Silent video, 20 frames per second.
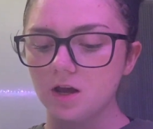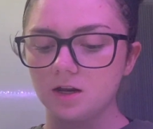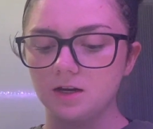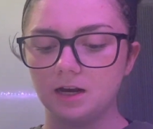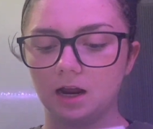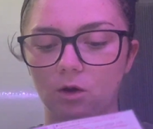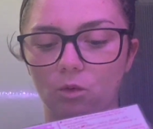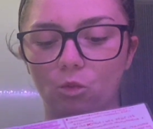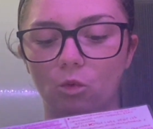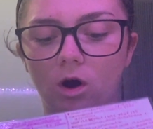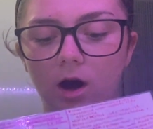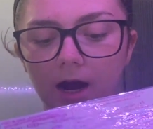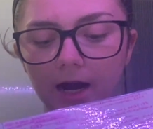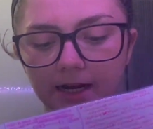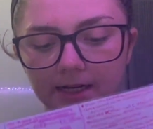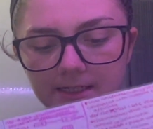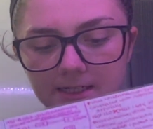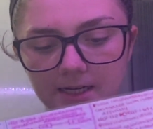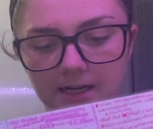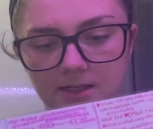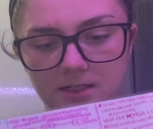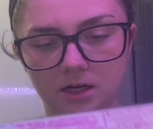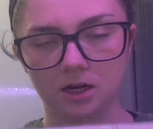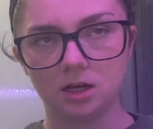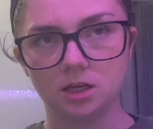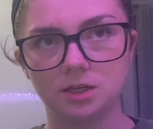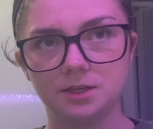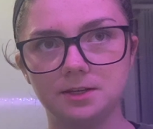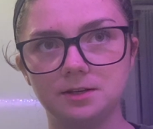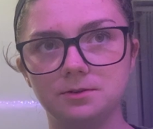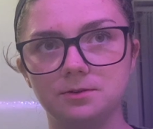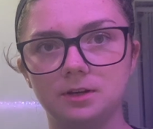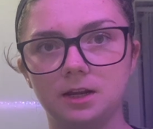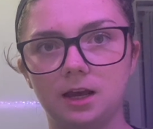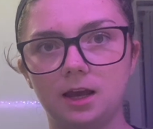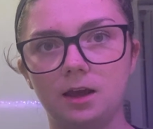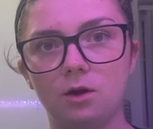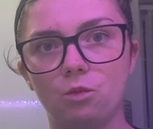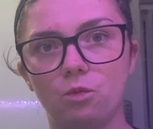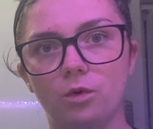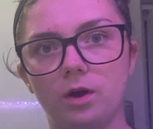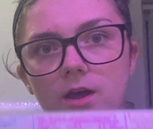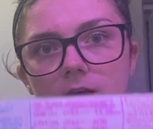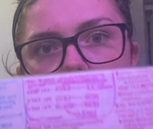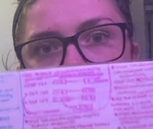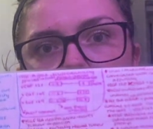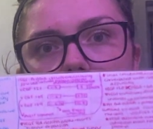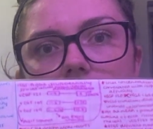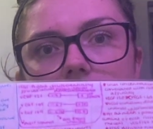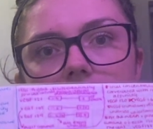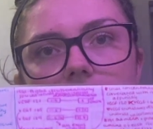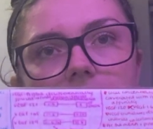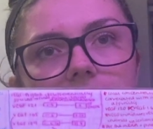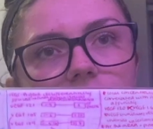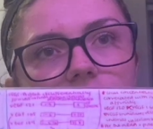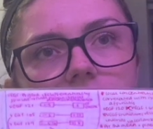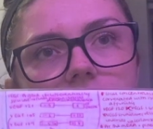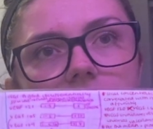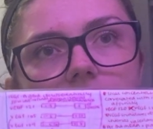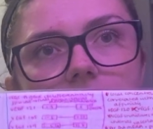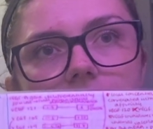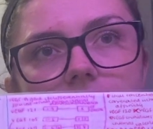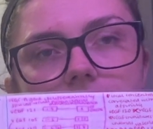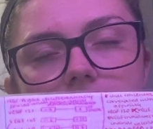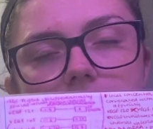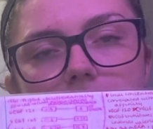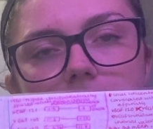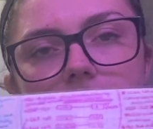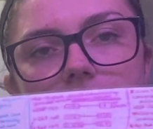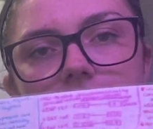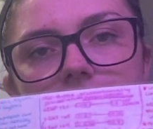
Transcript: Now what I did at uni with my lecture series in my